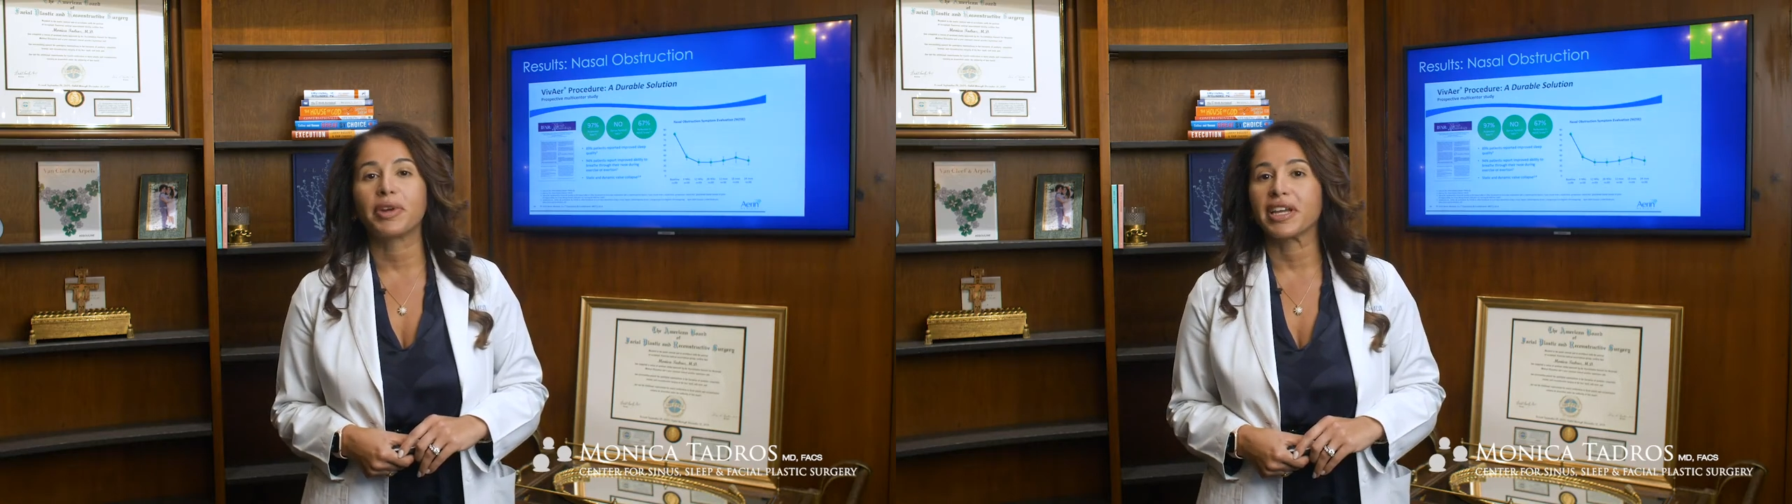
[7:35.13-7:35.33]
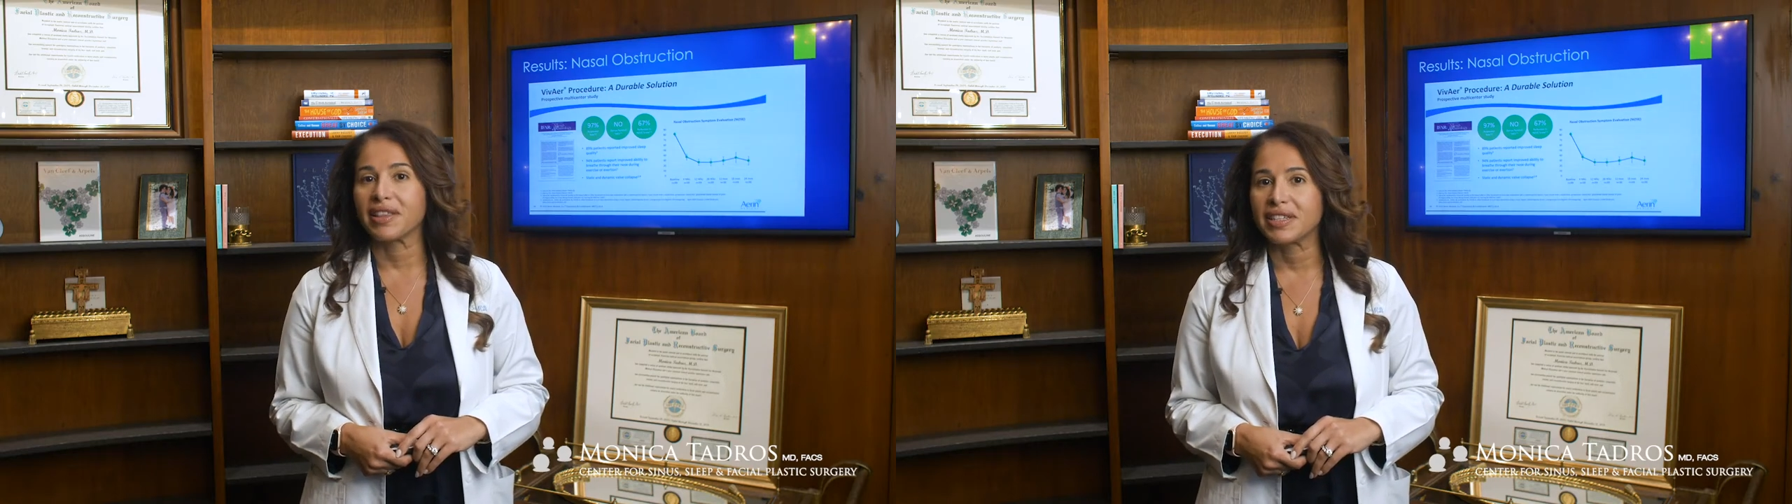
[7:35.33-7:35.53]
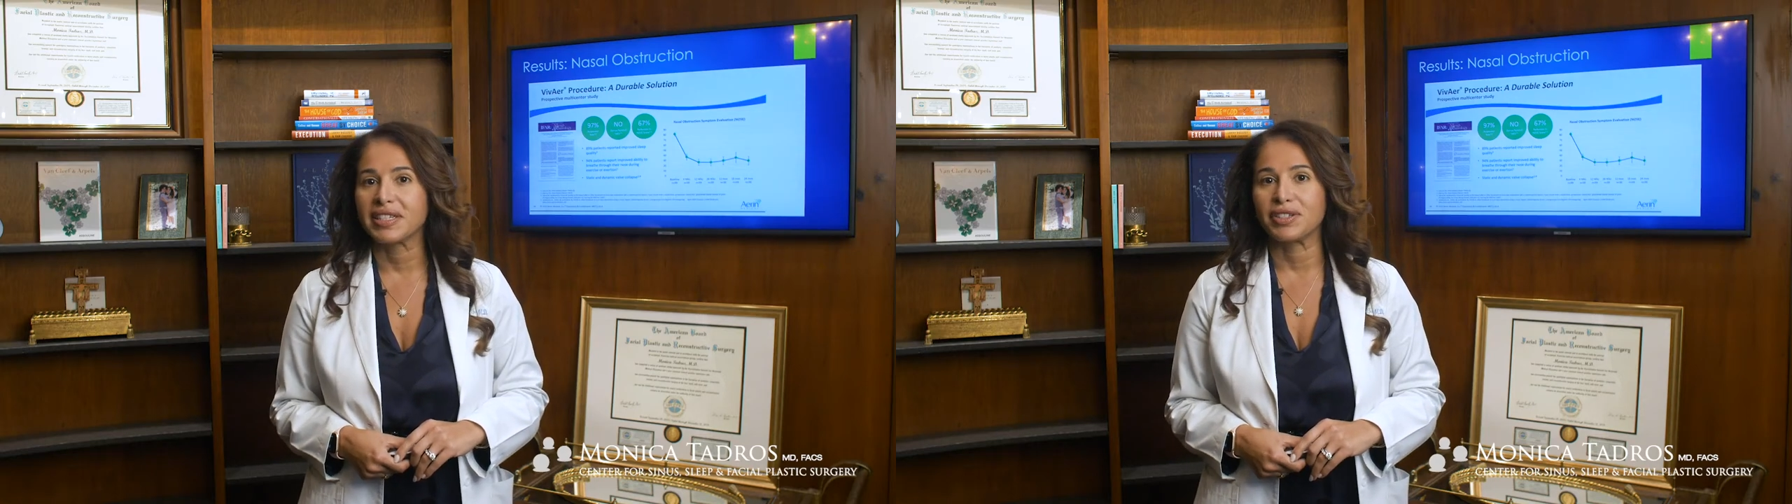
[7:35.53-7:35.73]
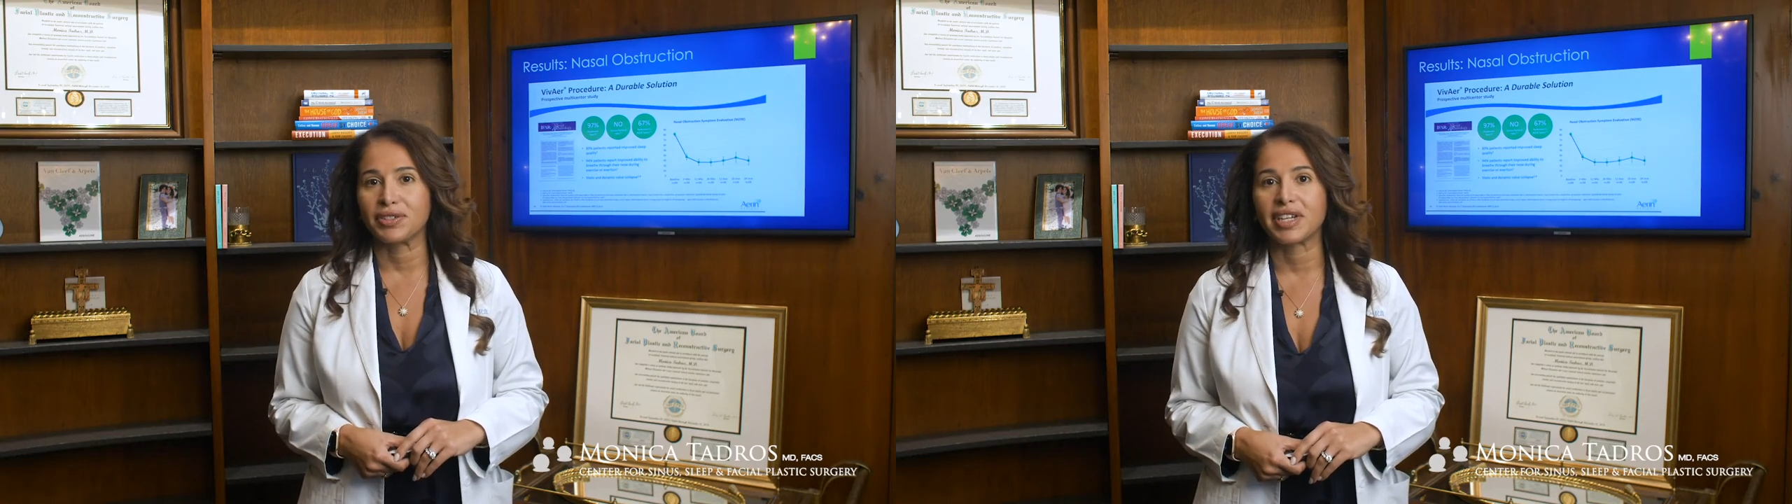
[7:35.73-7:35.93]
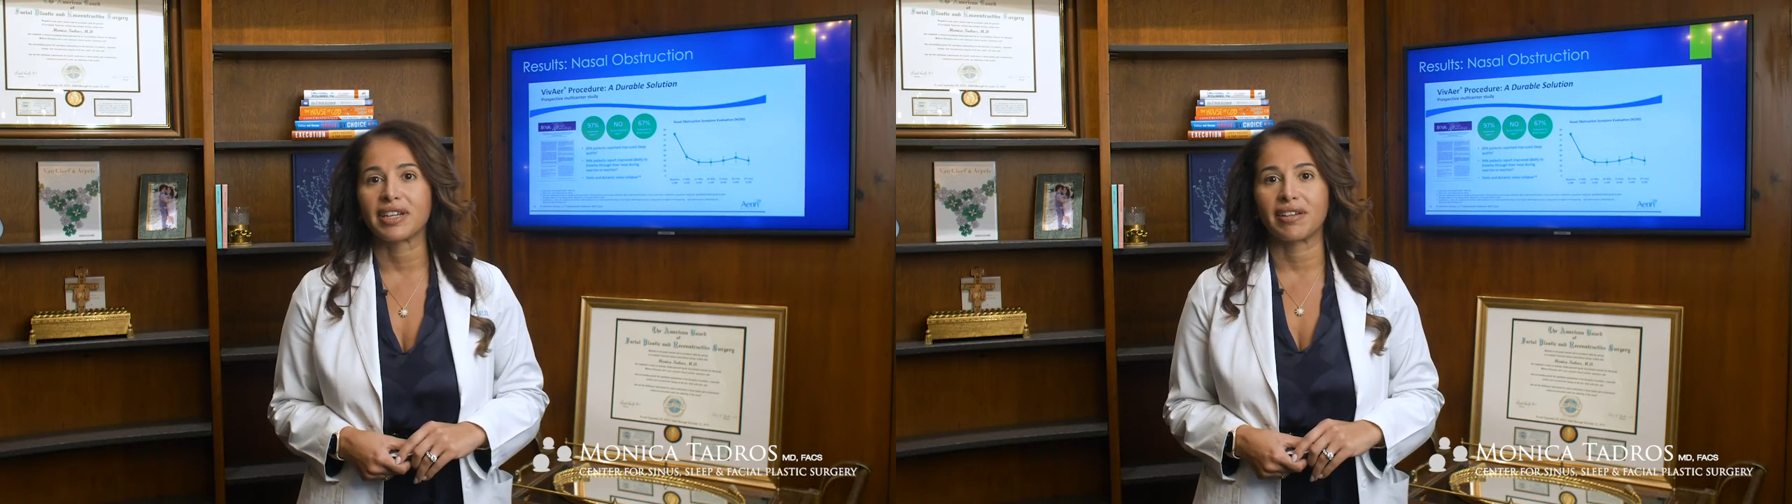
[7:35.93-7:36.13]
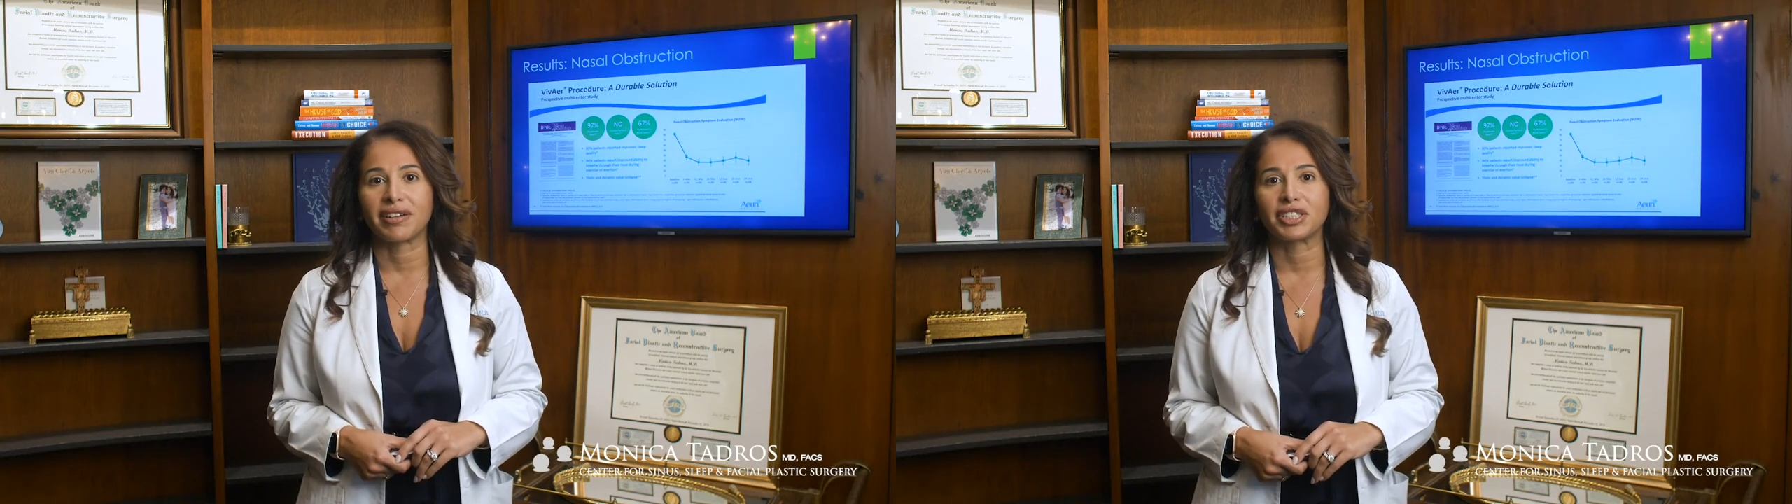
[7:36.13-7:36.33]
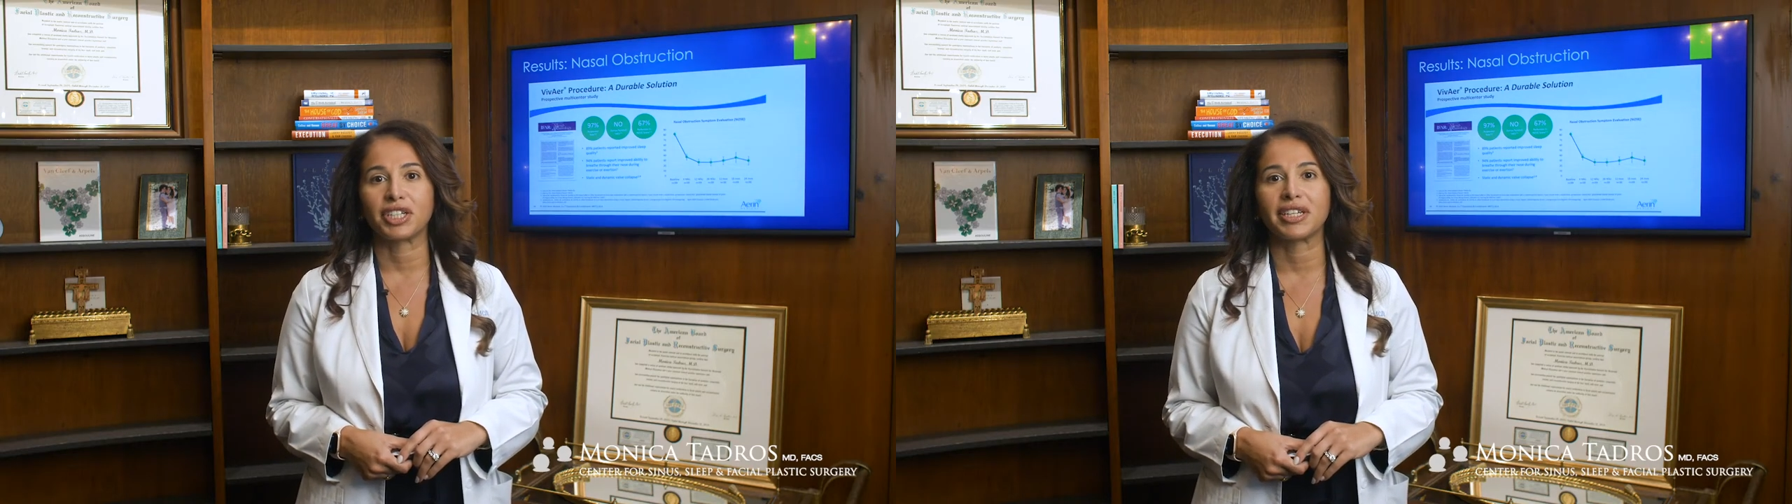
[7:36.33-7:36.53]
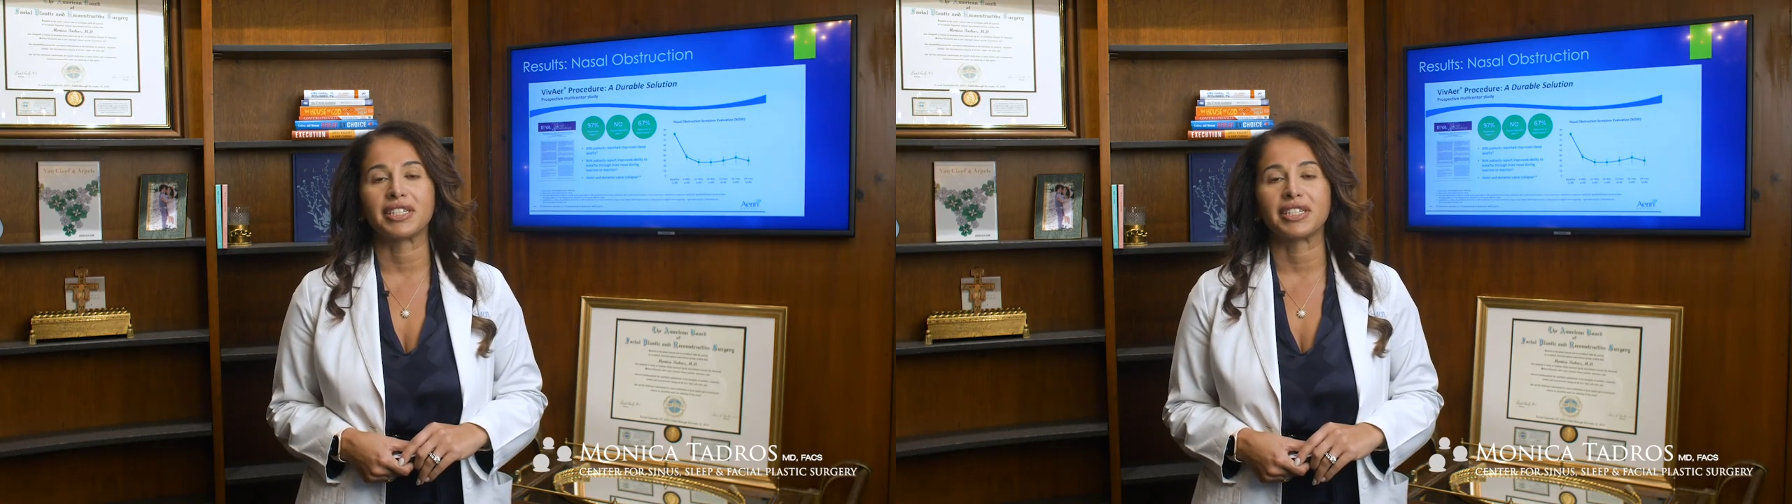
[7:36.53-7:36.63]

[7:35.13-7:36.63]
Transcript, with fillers: bringing this new technology